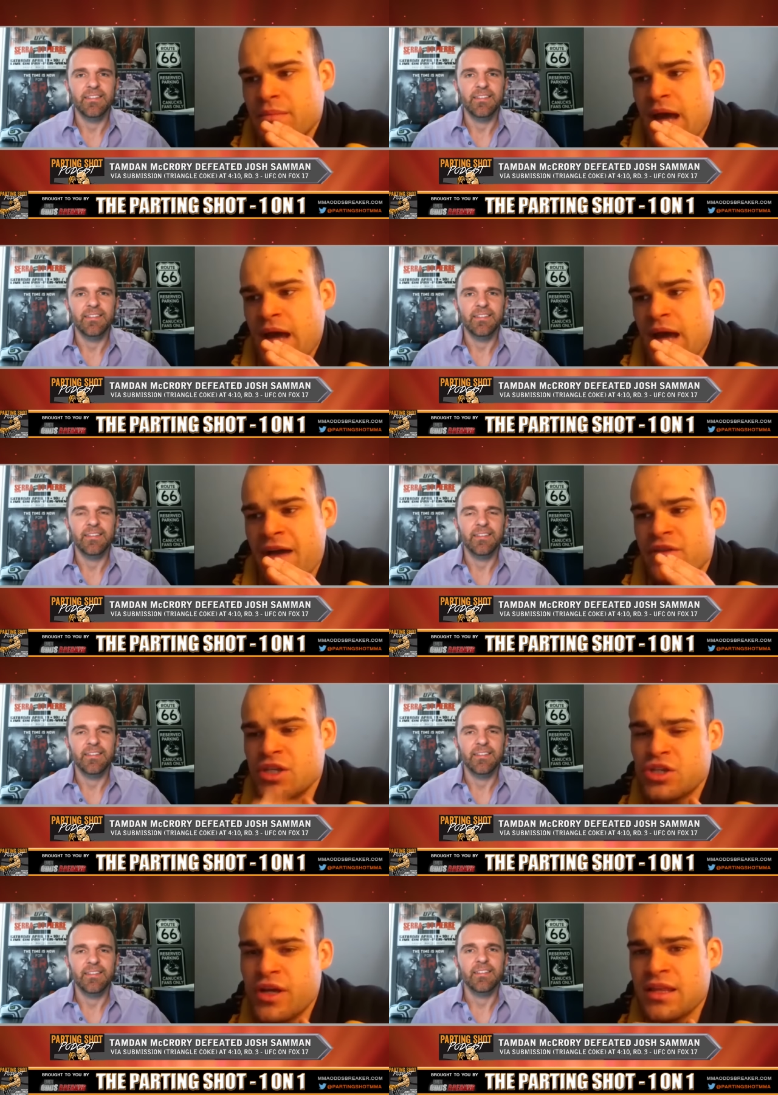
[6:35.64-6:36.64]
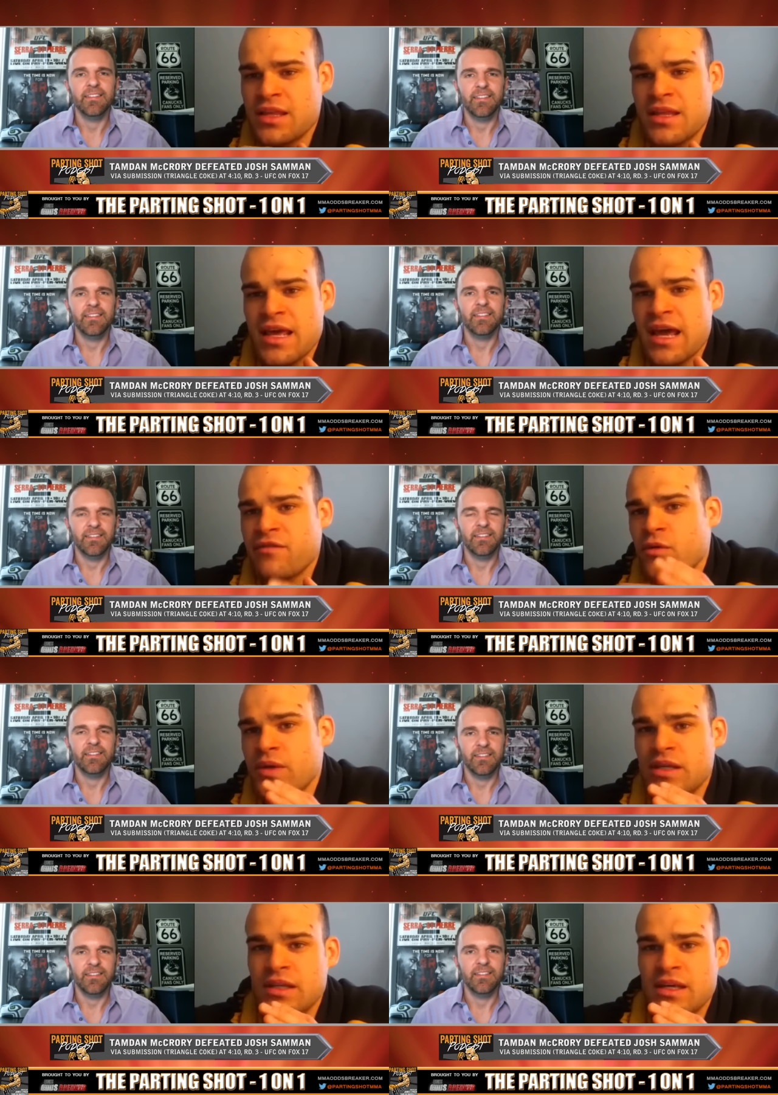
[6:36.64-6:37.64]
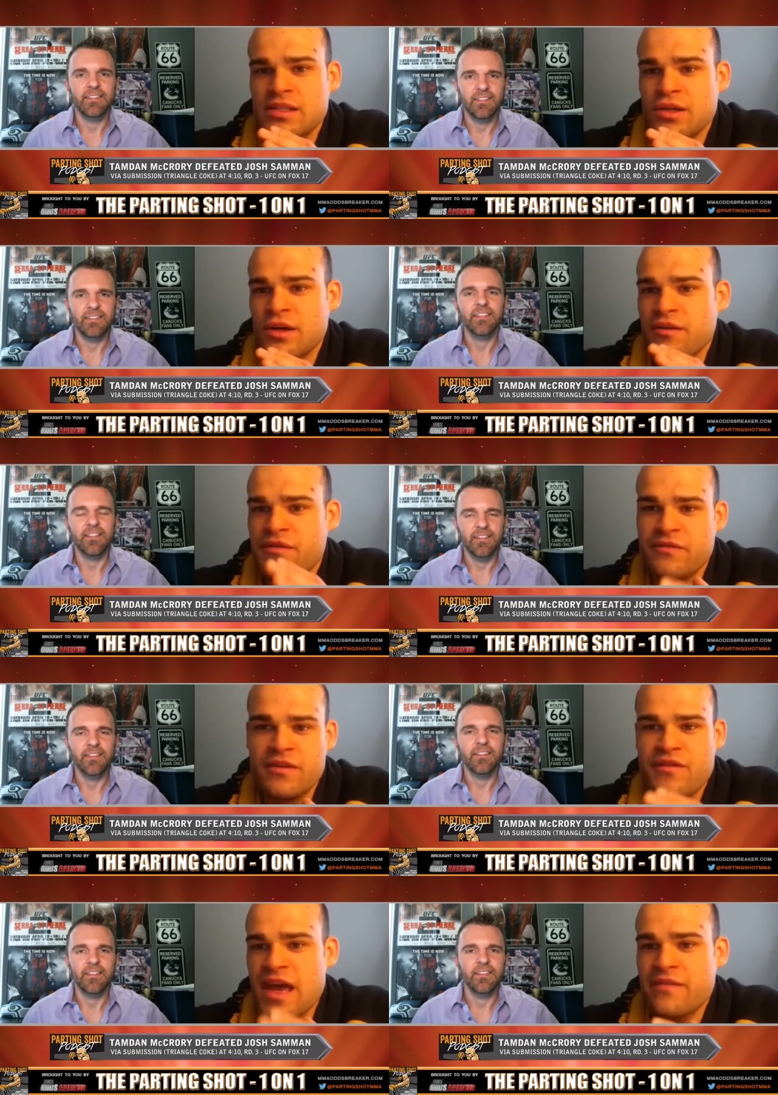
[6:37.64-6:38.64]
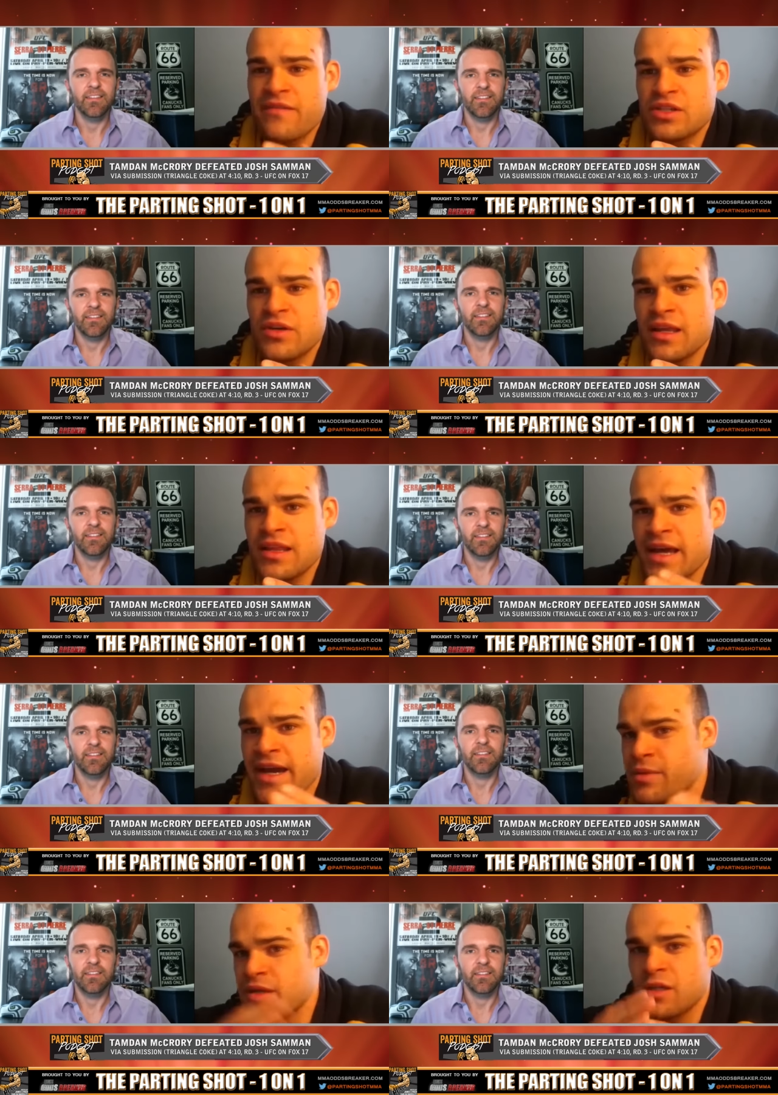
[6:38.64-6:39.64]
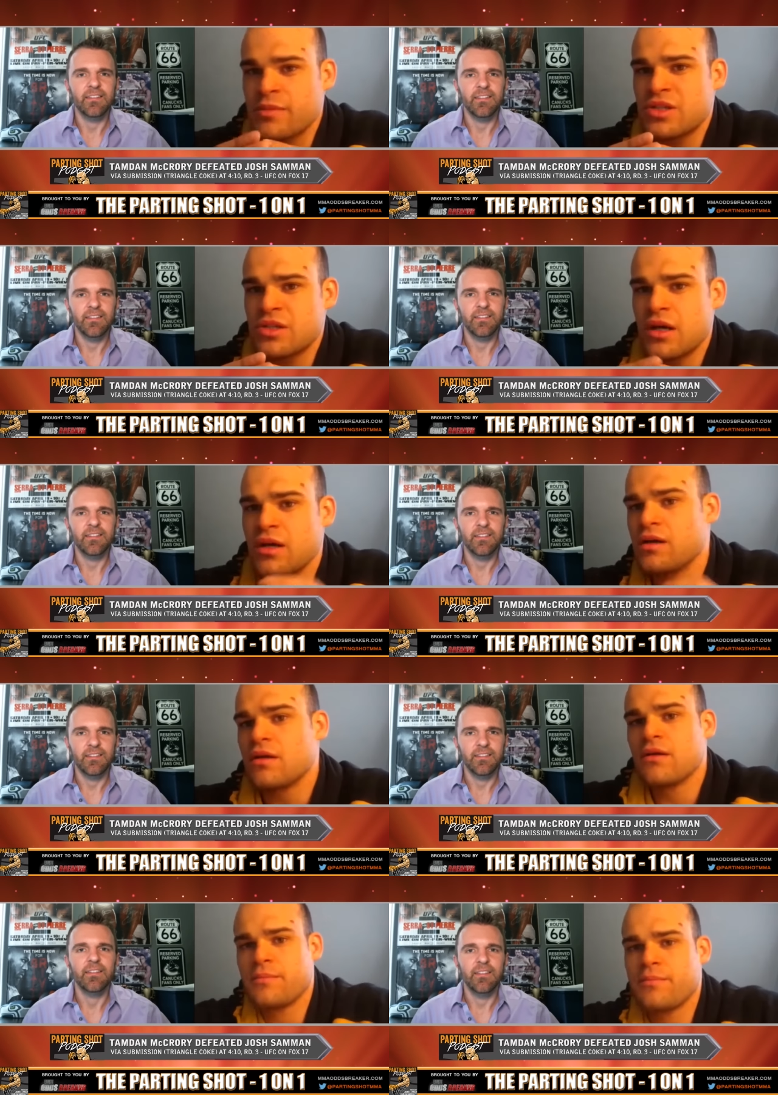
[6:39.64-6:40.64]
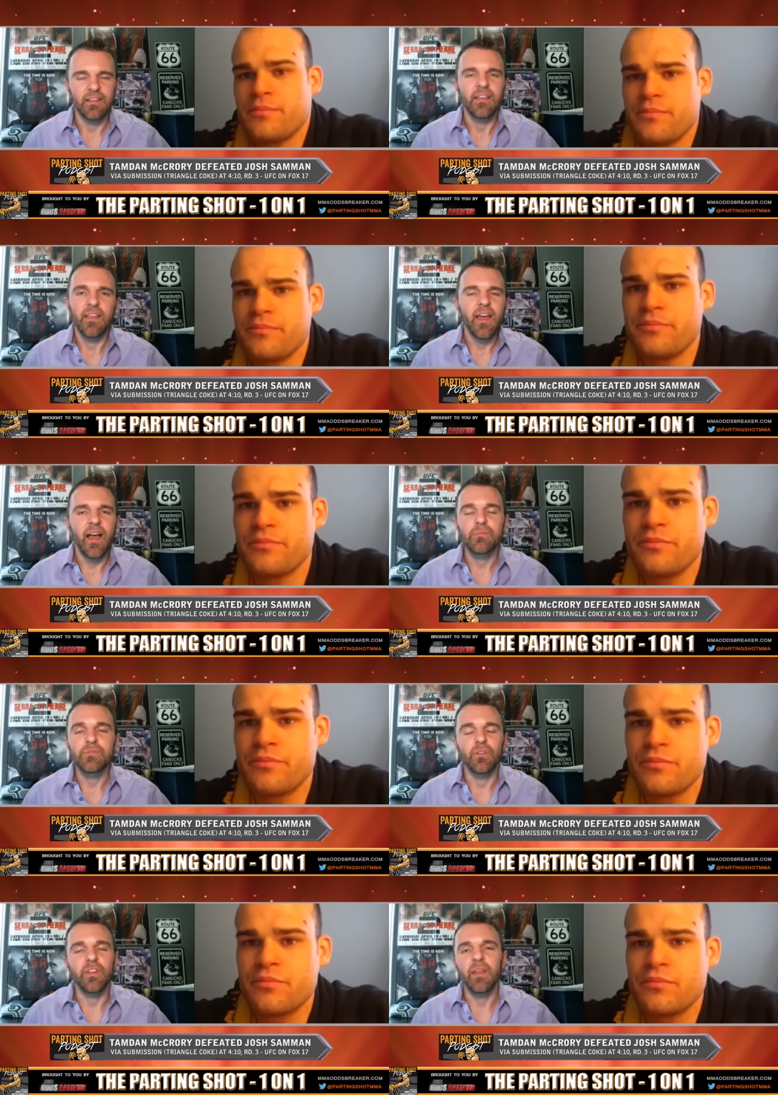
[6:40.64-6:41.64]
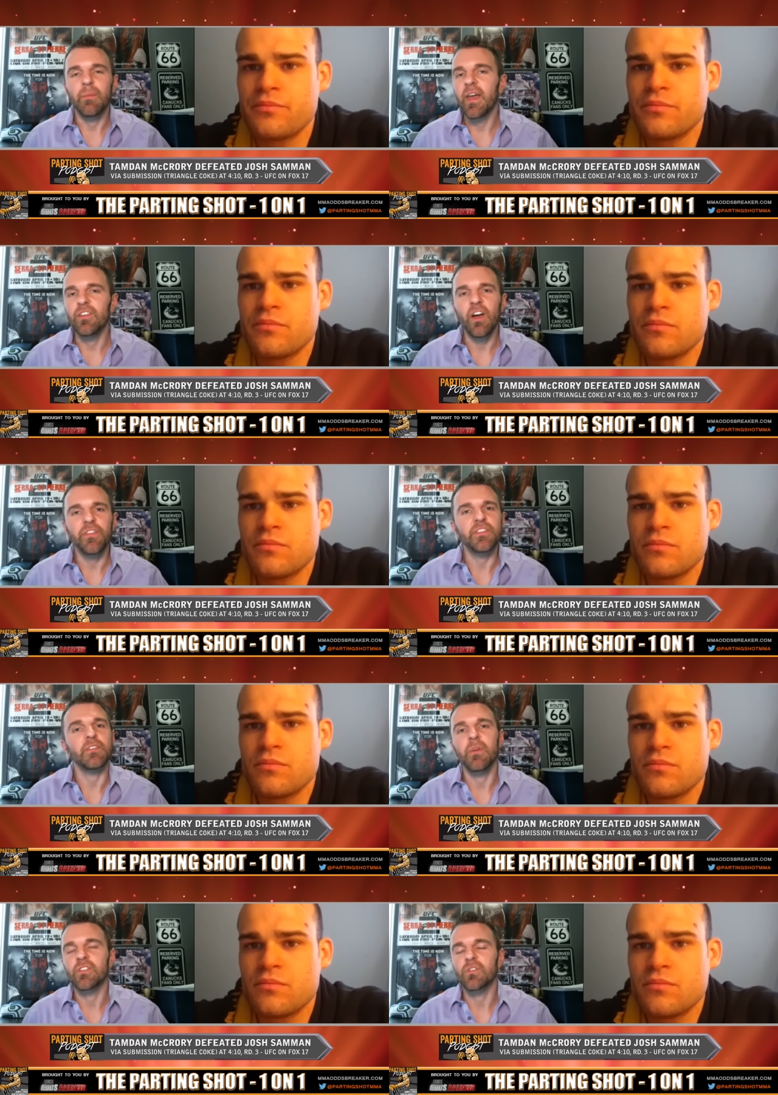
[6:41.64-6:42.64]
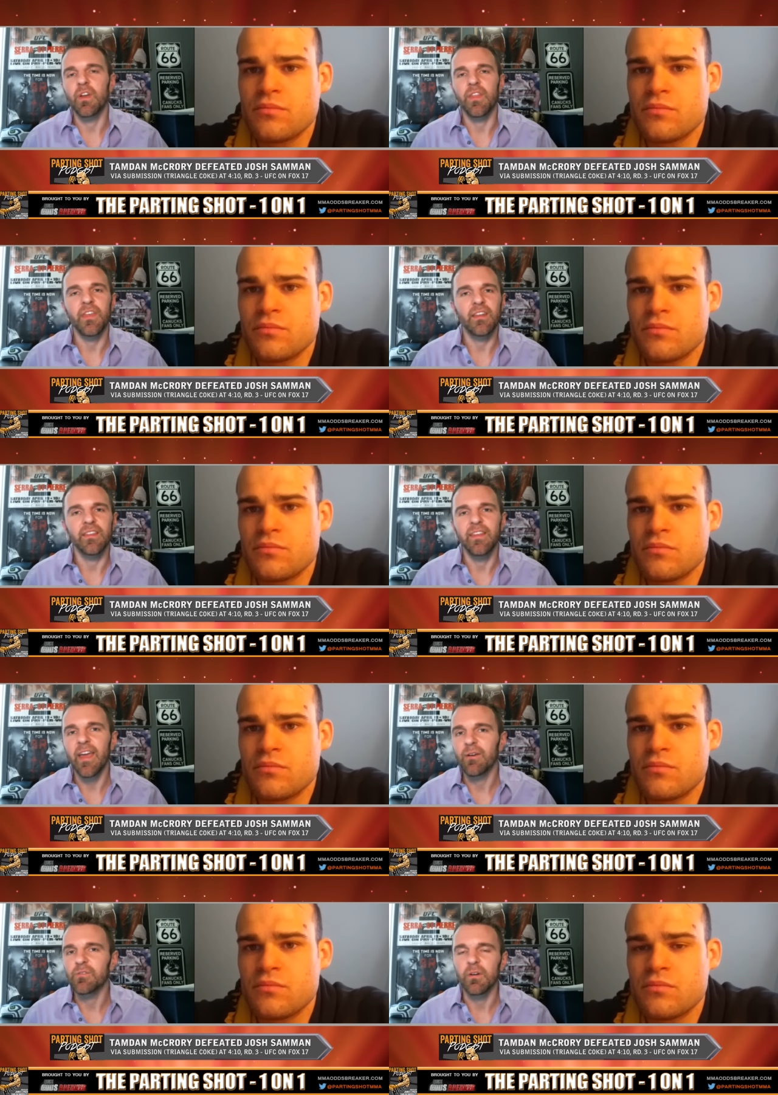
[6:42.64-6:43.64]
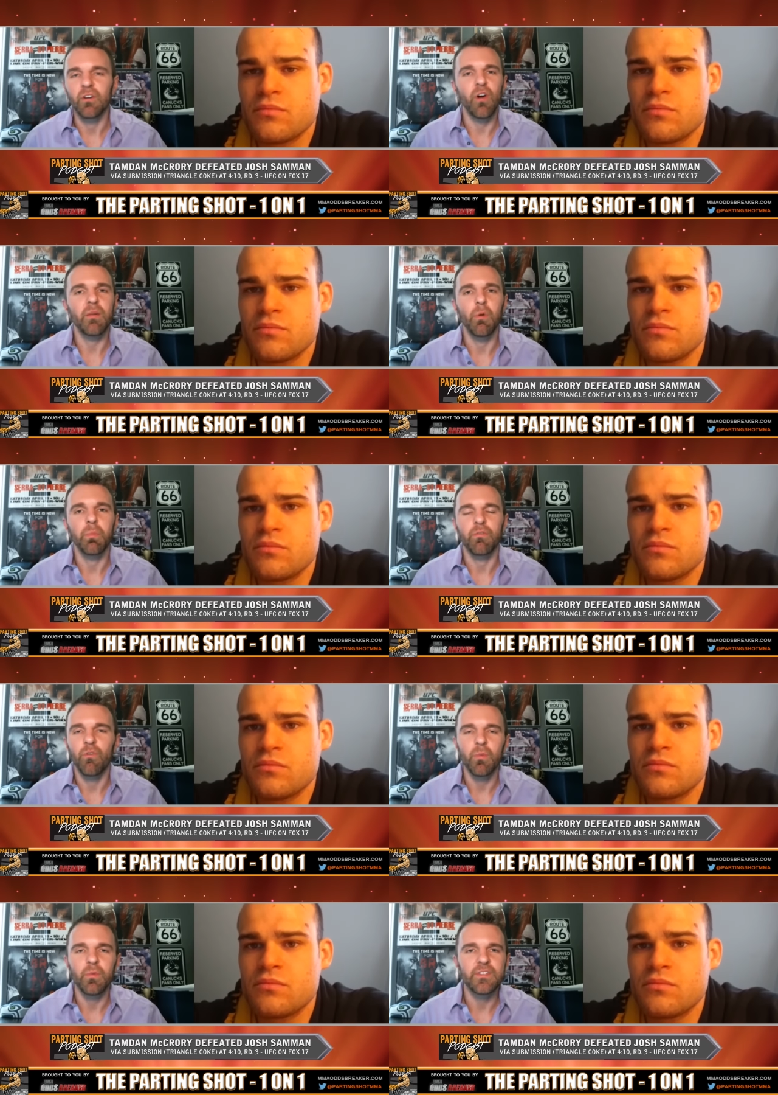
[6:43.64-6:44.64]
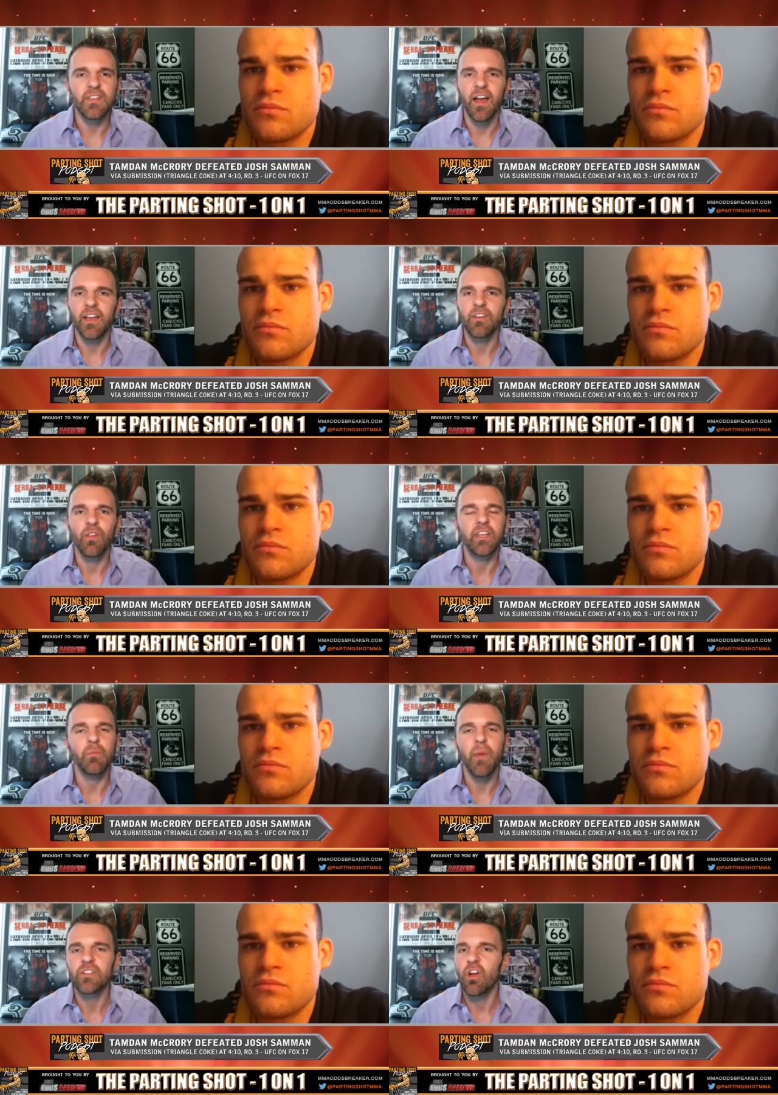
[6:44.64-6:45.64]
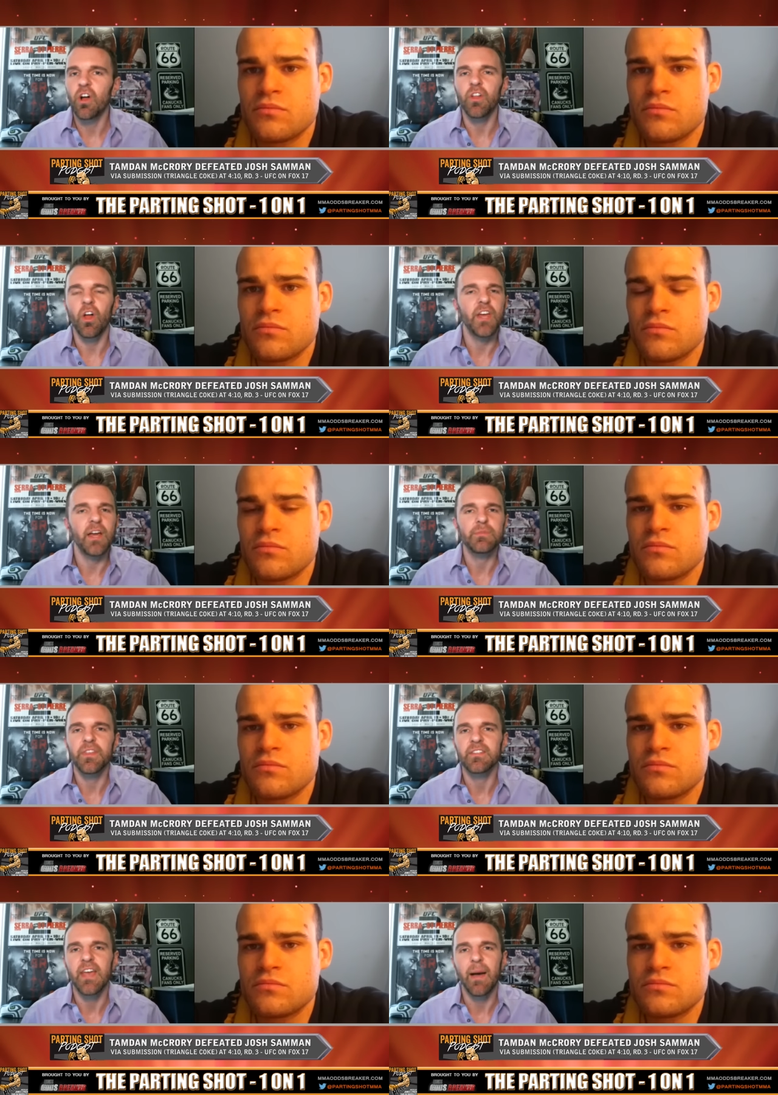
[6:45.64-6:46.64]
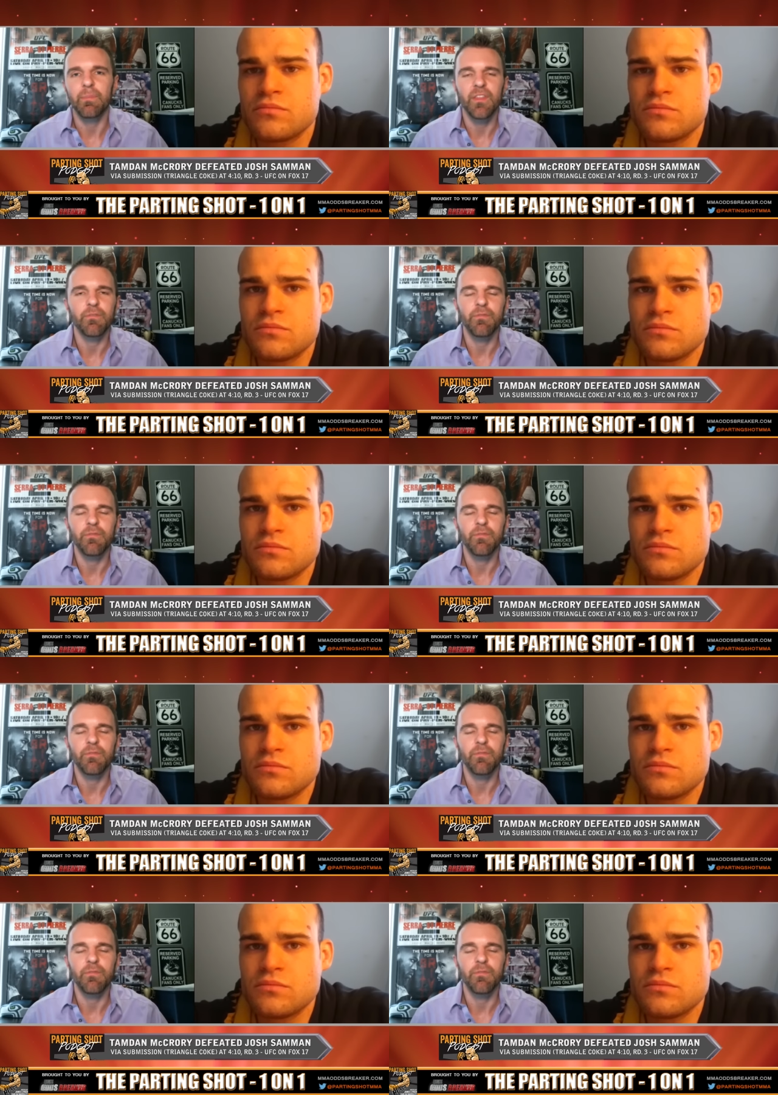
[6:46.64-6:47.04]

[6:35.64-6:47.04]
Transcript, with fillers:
Speaker 1: have the strength and they have the weakness, or even if they have the strength, I got to be a little bit stronger.
Speaker 2: Absolutely. And man, you got the submission win at the end of the day. It was an incredible performance. You know, like you mentioned, all types of things happen in the